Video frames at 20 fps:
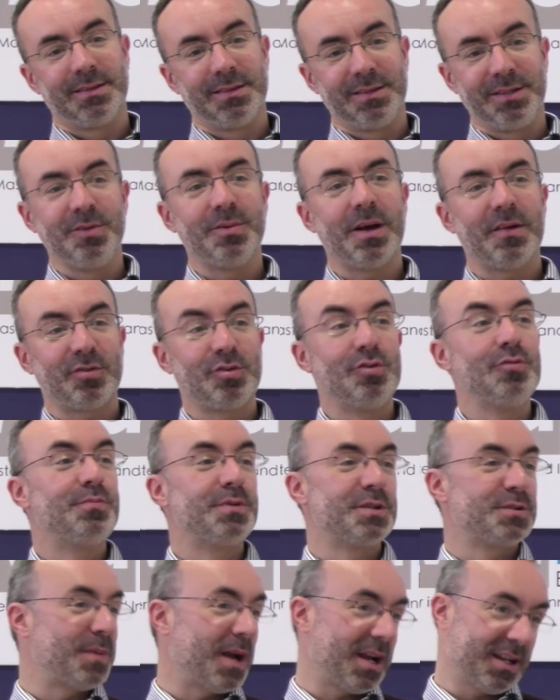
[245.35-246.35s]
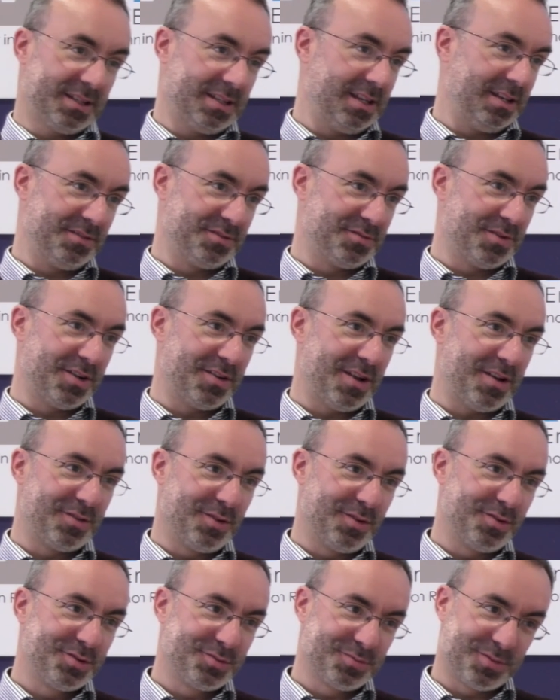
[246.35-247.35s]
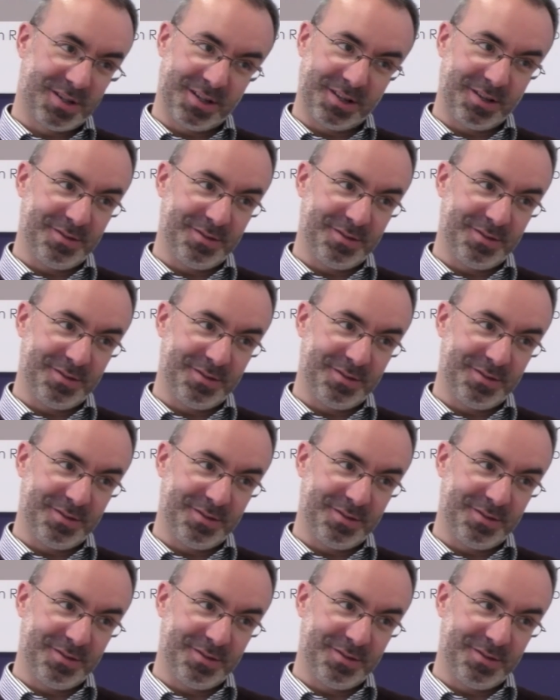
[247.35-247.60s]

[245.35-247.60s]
you have two perspectives, right? Those where